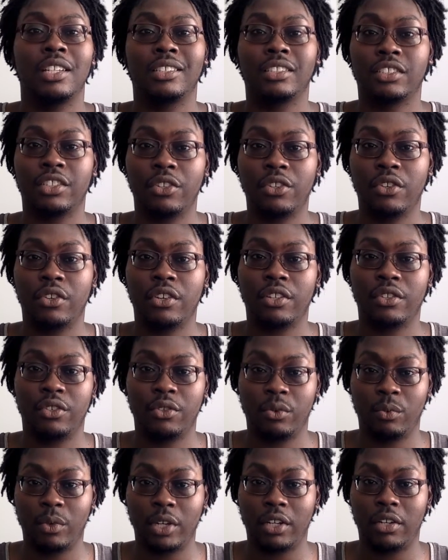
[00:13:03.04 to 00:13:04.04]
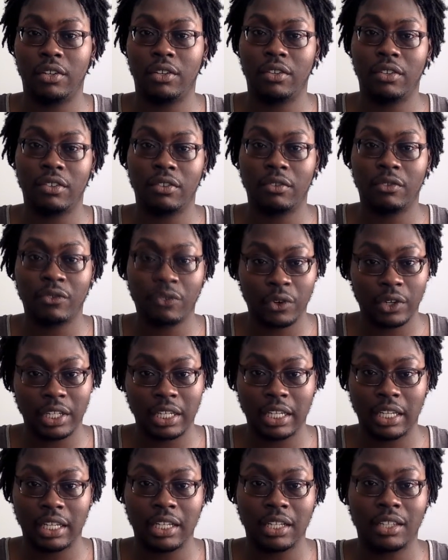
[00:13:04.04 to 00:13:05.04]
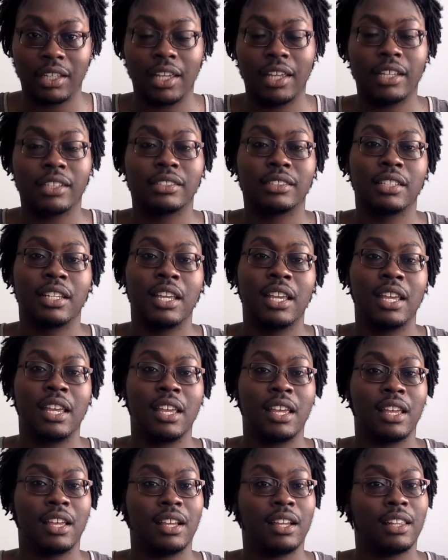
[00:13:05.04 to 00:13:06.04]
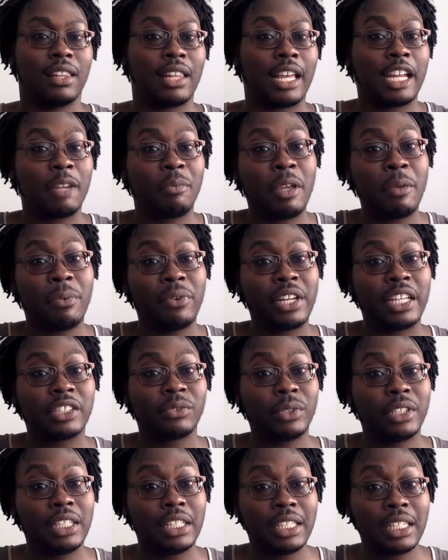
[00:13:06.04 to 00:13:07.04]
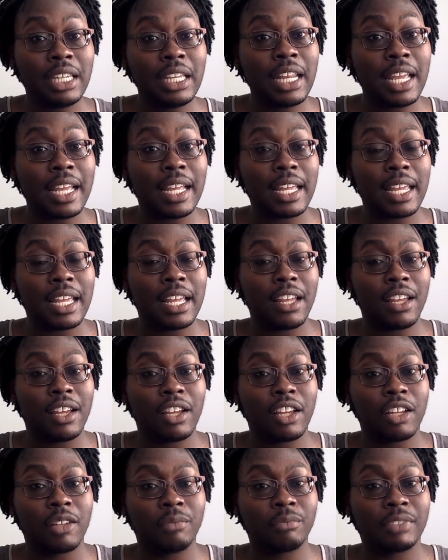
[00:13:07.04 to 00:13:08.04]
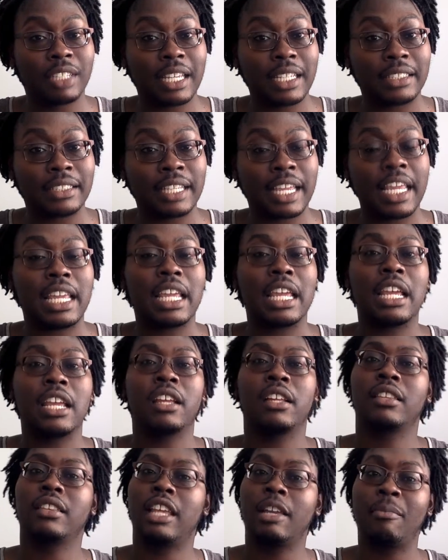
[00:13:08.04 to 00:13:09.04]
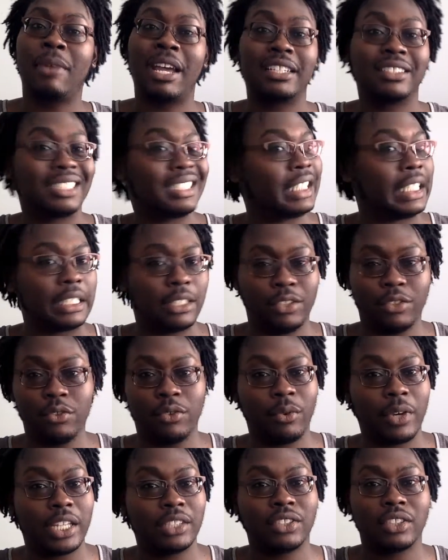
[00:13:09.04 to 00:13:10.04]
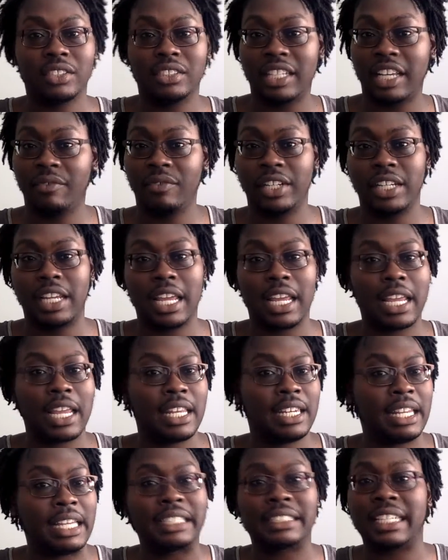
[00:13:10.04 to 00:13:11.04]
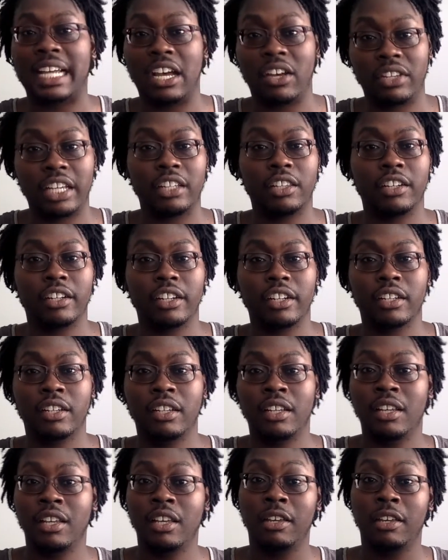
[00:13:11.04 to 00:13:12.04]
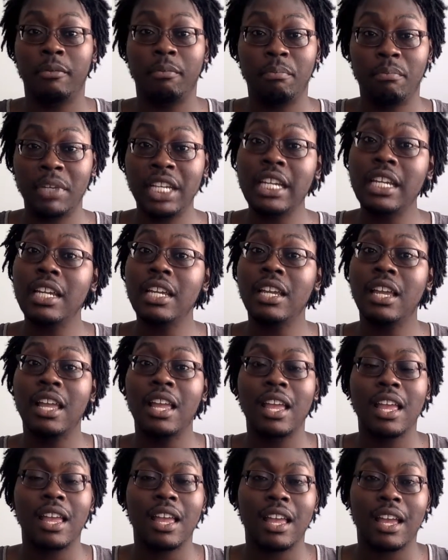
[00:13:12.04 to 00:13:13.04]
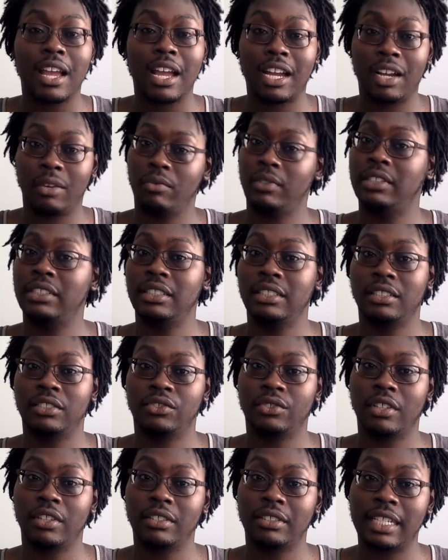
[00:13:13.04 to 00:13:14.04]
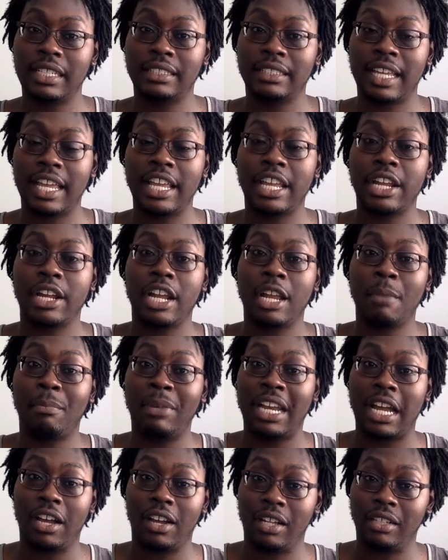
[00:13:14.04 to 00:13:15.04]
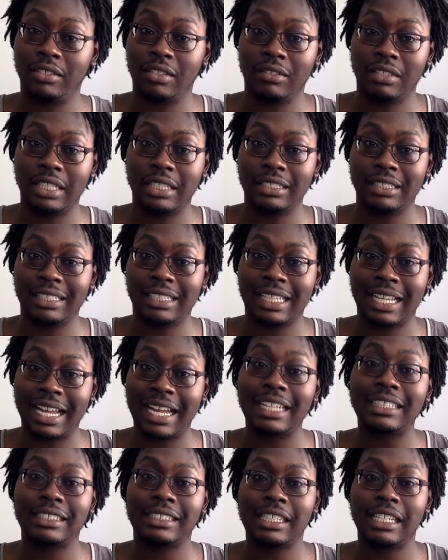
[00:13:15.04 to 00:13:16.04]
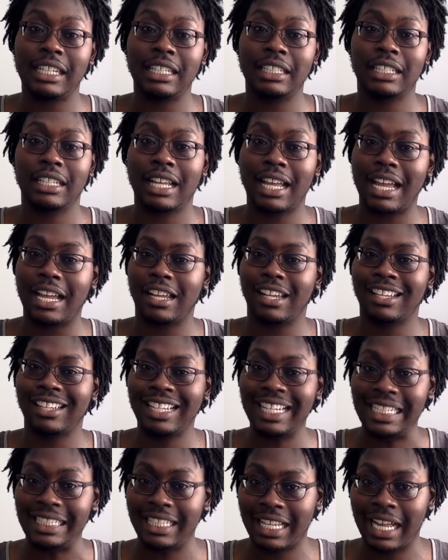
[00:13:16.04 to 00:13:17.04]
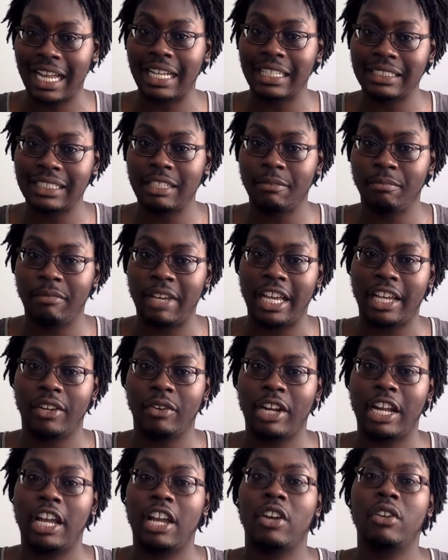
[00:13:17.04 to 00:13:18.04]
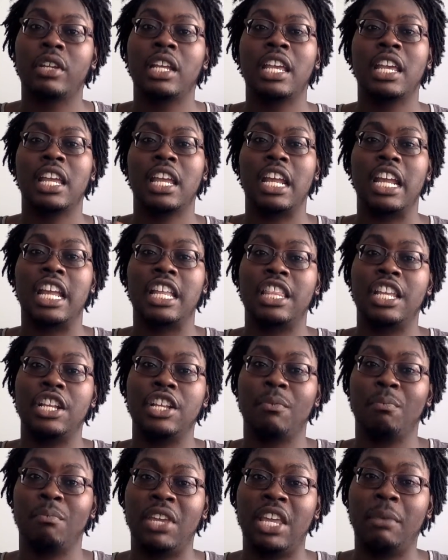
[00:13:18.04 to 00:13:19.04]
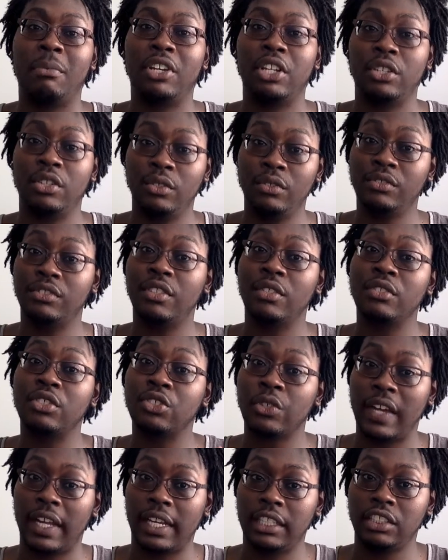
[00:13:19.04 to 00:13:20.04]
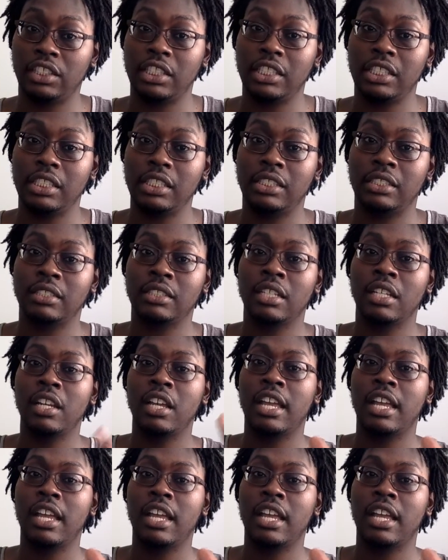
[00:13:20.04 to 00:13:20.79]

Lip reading: so you can do well for the NCLEX. A lot of people that's really good at test taking, they might just need to do questions every day, and that's how they learn. Me, I wasn't the strong test taker, but I also need the content. I need the content background and then be able to use those strategies